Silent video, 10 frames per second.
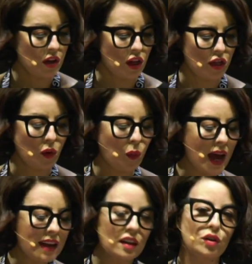the
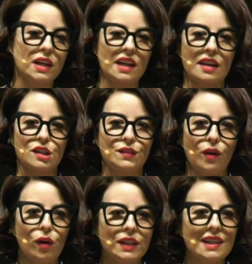wet ingredients.
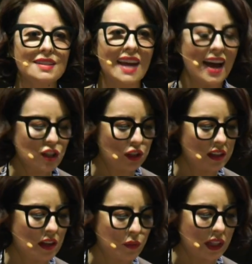Folding is
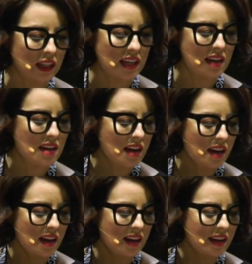actually a really
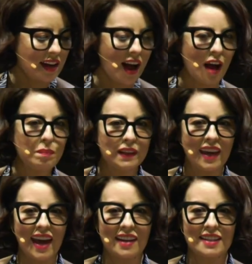
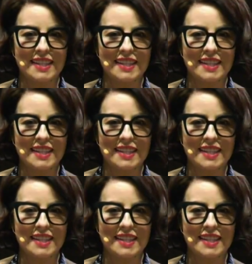complicated